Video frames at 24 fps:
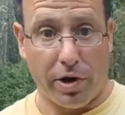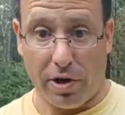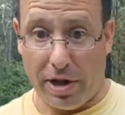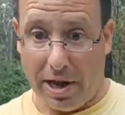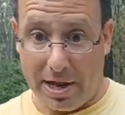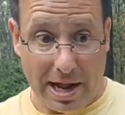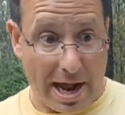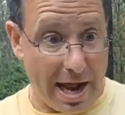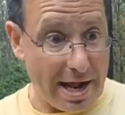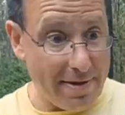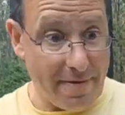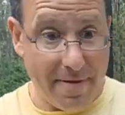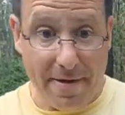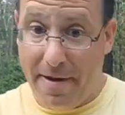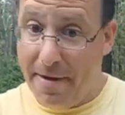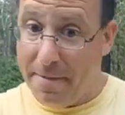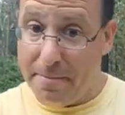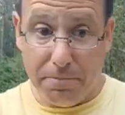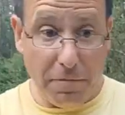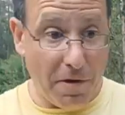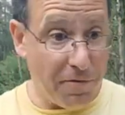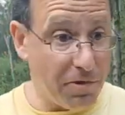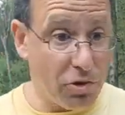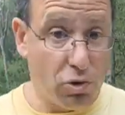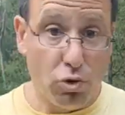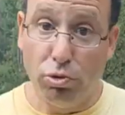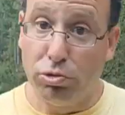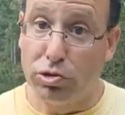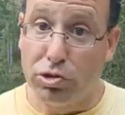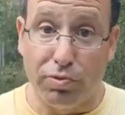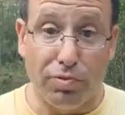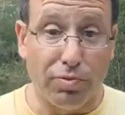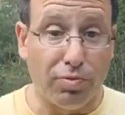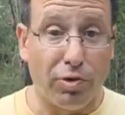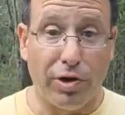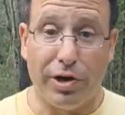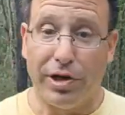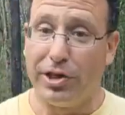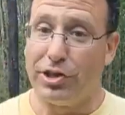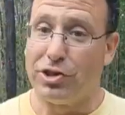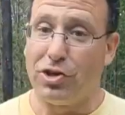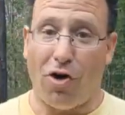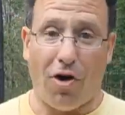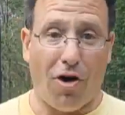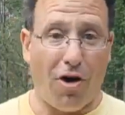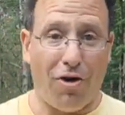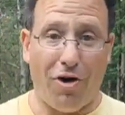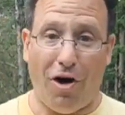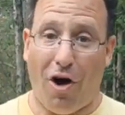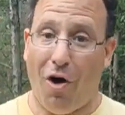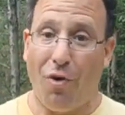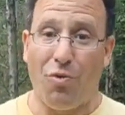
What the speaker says: Okay, that buffer tube springs are